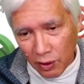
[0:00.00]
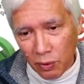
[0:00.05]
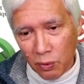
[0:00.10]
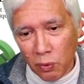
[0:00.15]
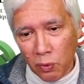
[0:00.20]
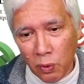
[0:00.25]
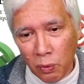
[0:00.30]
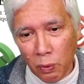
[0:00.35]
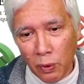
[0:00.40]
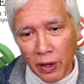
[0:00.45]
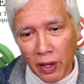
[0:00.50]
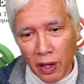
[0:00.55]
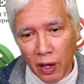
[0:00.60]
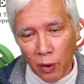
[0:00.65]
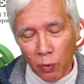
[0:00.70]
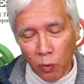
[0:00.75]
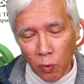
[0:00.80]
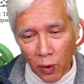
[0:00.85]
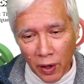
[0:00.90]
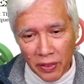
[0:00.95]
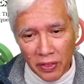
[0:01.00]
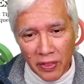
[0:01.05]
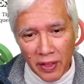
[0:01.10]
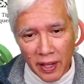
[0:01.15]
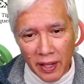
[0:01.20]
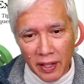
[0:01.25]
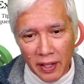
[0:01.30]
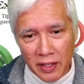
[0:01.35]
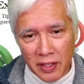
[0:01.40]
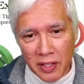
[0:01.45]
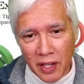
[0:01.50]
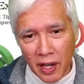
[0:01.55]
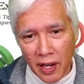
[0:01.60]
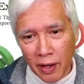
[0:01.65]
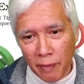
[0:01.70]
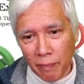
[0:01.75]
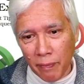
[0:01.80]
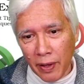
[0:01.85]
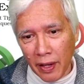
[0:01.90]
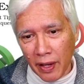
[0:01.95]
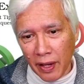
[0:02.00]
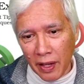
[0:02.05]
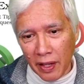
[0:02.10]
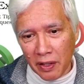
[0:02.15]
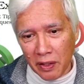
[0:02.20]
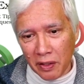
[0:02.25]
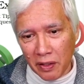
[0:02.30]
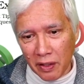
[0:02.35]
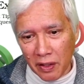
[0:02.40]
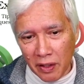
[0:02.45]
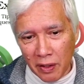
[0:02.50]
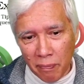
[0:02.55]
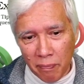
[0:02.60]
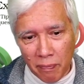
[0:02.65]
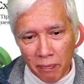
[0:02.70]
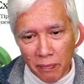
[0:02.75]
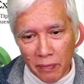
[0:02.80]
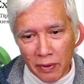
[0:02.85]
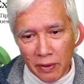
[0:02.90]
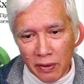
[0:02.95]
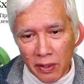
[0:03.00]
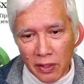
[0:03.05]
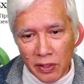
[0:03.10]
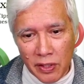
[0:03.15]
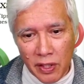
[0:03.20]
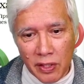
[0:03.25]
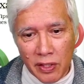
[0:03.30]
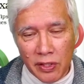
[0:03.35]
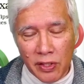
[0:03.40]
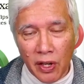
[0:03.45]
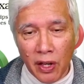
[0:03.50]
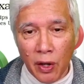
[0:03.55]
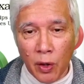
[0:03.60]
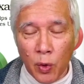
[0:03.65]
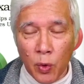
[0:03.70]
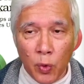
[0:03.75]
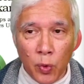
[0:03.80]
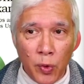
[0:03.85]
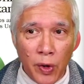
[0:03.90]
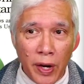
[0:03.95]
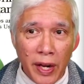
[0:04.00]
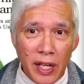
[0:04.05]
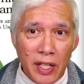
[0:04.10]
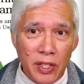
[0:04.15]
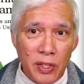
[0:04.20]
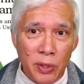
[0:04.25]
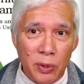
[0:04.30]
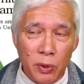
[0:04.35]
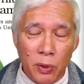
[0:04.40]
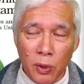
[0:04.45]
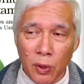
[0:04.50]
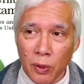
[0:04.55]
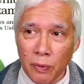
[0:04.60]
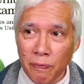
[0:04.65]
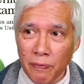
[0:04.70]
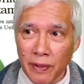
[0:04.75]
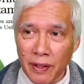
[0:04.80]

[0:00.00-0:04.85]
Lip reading: we're working on one thing at a time. And this is a great tool.